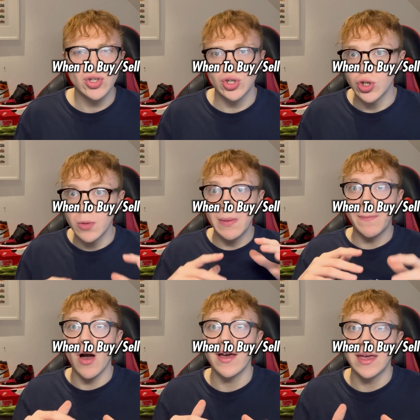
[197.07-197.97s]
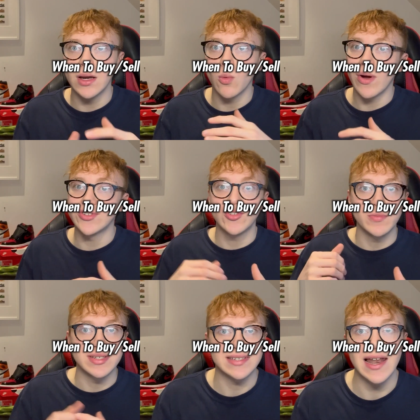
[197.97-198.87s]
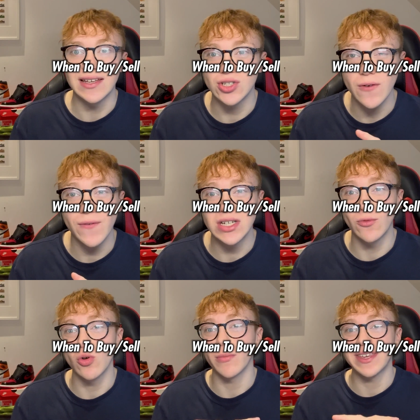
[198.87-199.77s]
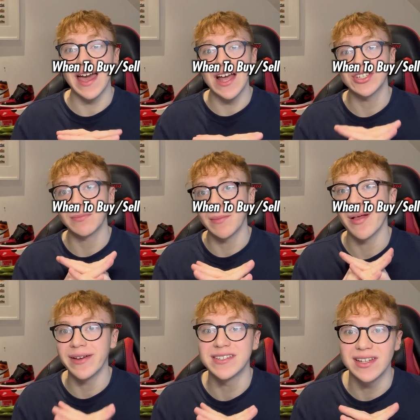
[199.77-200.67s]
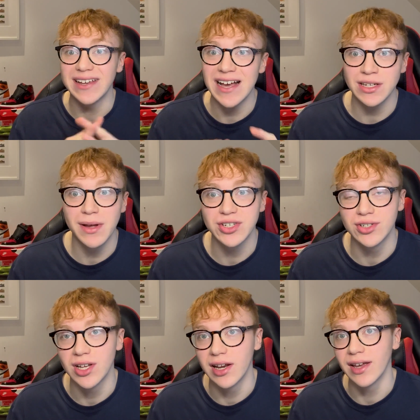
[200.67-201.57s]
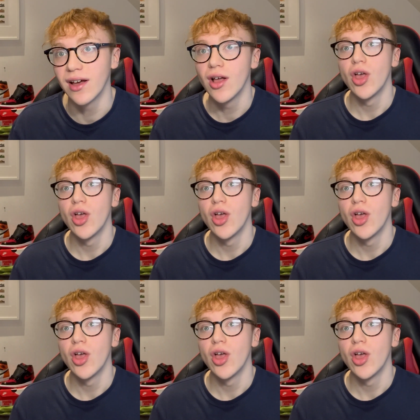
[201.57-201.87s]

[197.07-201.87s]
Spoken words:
should you be buying? When should you be selling? So, first of all, you want to be cashing people out instantly, as I mentioned earlier.